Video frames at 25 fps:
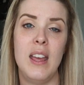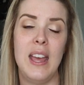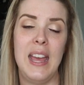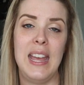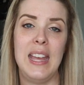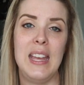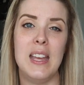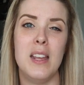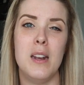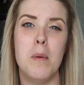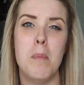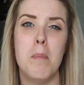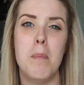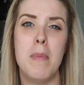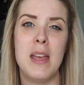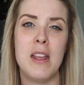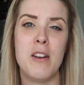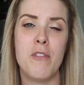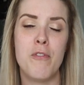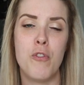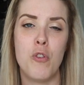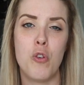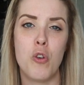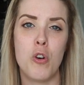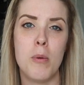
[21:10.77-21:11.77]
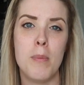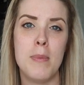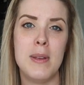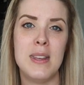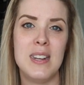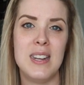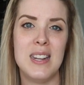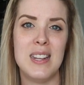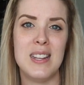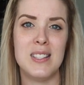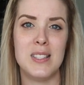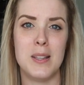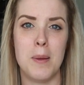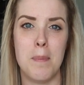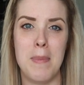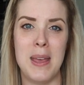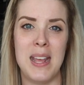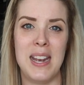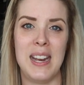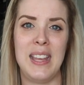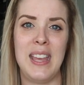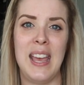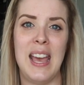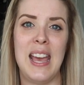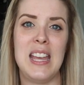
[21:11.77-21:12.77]
And metformin is a
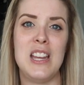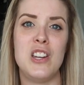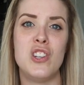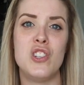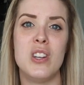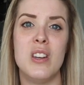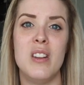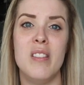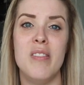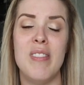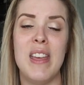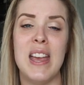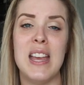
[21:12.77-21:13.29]
medication